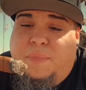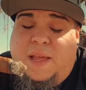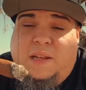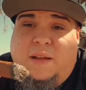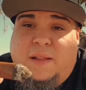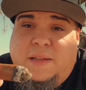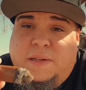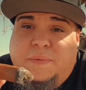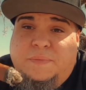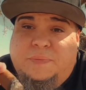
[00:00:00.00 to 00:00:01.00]
Black
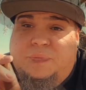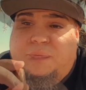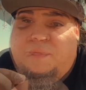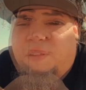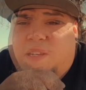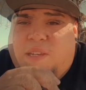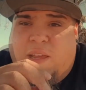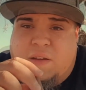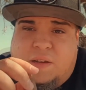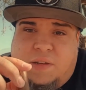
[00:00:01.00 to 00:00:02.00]
Dahlia. Alright, finishing
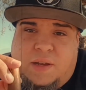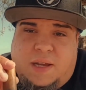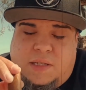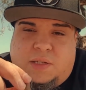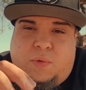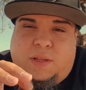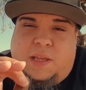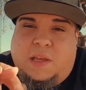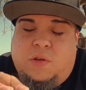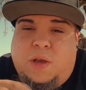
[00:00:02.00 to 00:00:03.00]
out here, you guys, just want to
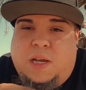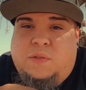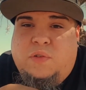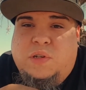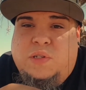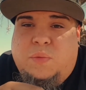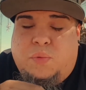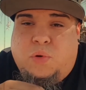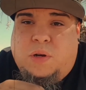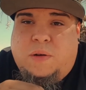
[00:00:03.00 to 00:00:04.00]
thank you guys for your
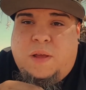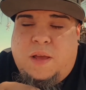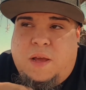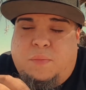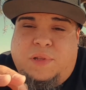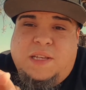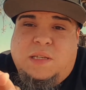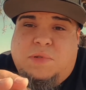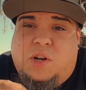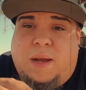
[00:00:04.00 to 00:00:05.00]
support. Please
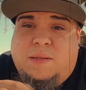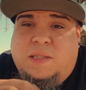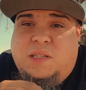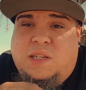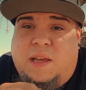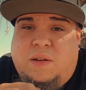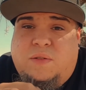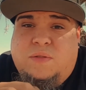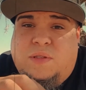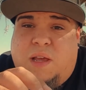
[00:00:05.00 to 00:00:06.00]
subscribe to the
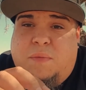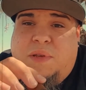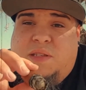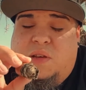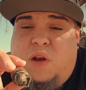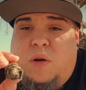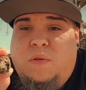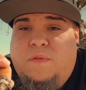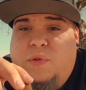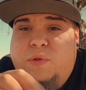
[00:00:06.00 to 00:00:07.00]
channel, Zombie Cigar
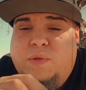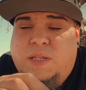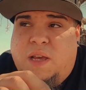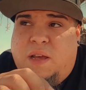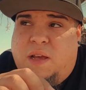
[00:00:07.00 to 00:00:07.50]
Reviews.